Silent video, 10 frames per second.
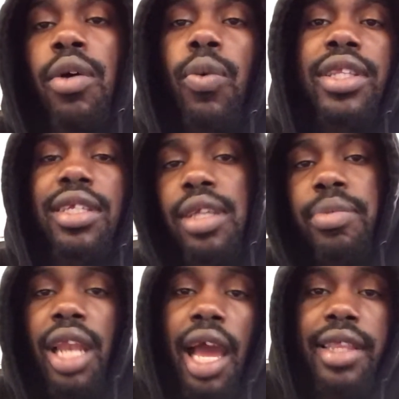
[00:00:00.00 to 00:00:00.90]
went to
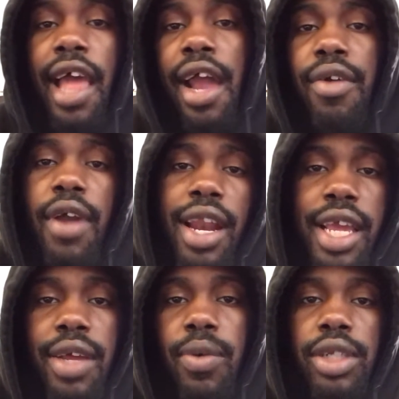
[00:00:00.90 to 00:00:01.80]
something like that
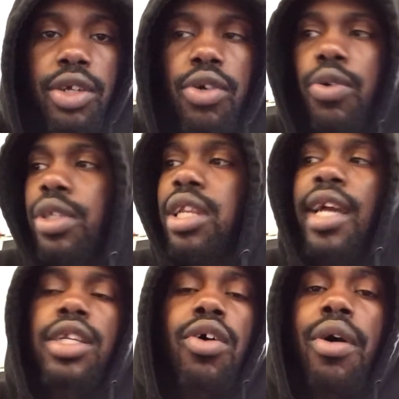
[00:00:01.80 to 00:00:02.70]
already, it wasn't cool. It's
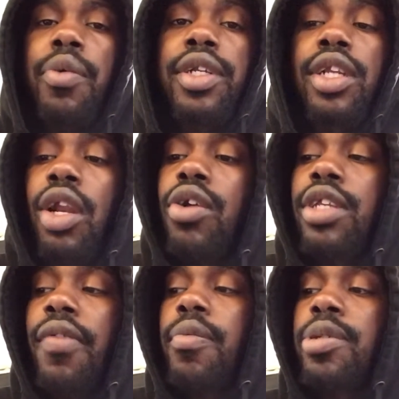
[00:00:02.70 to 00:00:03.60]
like, no, I want to
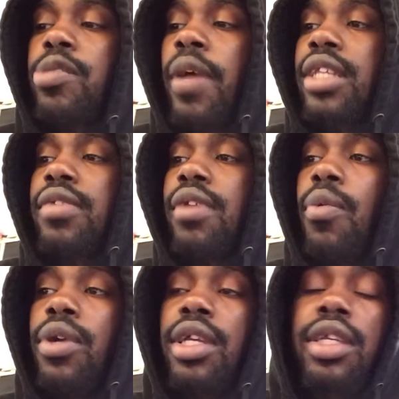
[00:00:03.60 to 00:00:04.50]
learn different perspectives. I
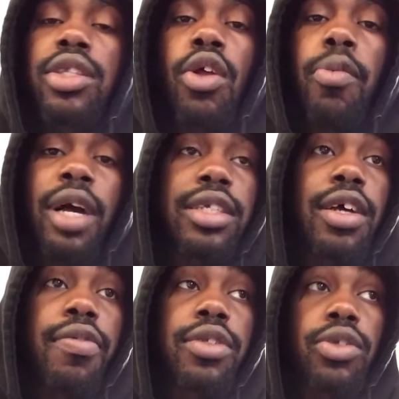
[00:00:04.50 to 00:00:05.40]
want to throw
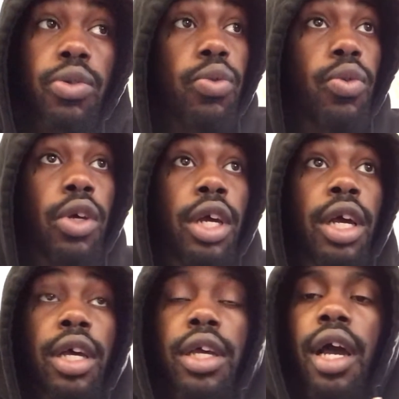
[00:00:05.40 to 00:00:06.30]
myself into
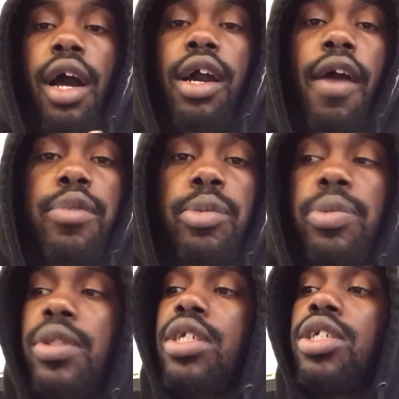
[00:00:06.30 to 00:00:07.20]
uncomfortable
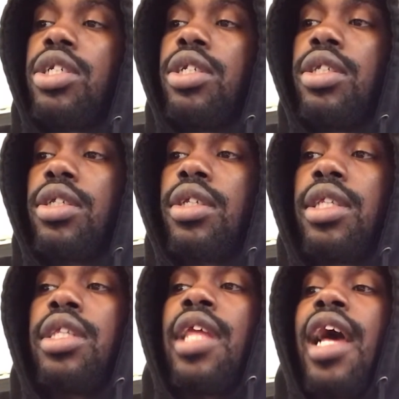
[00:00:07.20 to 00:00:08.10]
positions
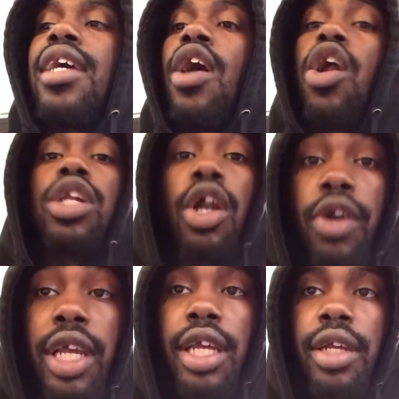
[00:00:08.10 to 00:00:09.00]
that are
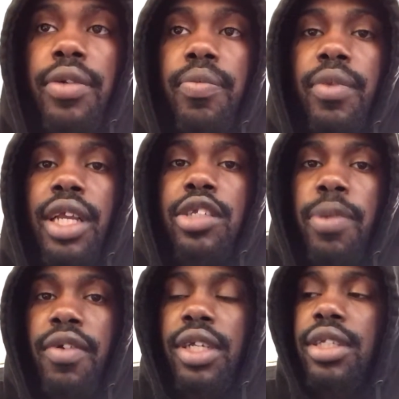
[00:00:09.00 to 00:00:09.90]
learning
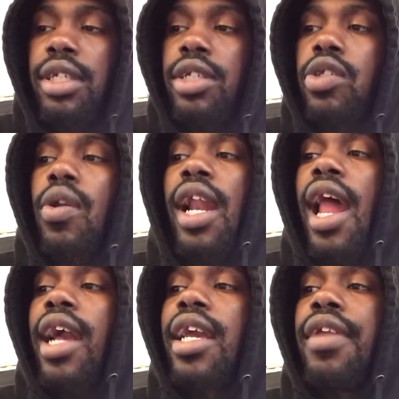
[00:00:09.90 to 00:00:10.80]
experiences so
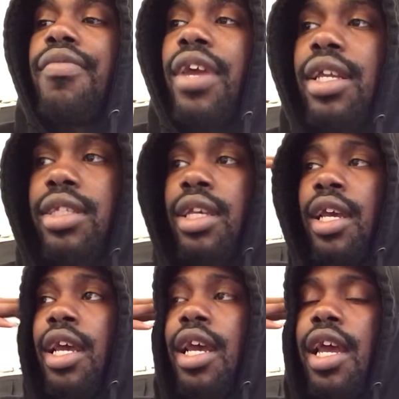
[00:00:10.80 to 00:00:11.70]
that I can advance,
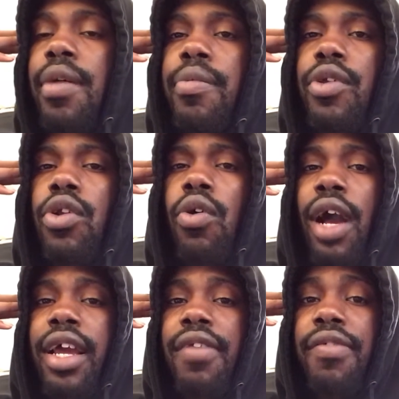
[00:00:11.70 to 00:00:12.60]
and, you know,
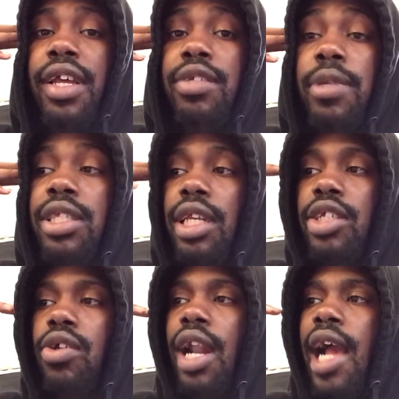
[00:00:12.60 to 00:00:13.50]
I can advance
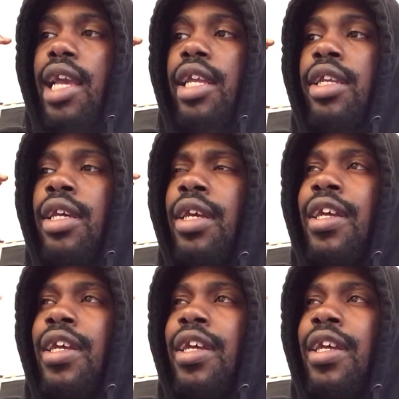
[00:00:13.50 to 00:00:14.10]
mentally so that I can